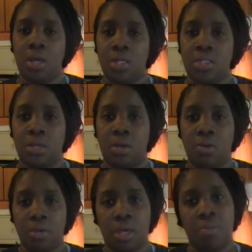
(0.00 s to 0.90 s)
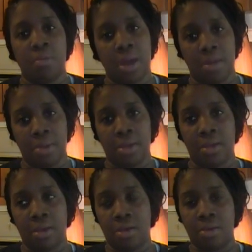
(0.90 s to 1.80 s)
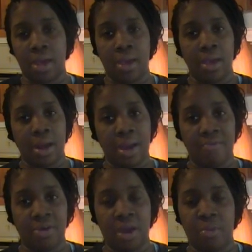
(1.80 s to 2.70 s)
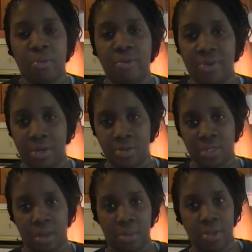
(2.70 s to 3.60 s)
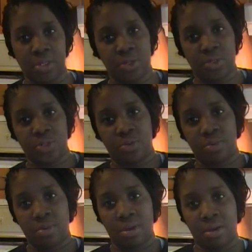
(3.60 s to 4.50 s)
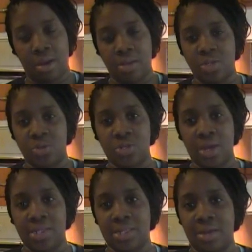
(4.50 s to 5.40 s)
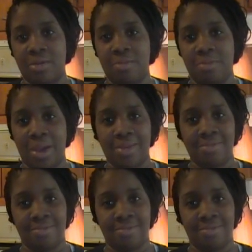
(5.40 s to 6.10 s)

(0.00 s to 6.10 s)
So keep them coming, okay? And I'll have a couple more videos coming too soon. I'll talk to you guys later. Bye.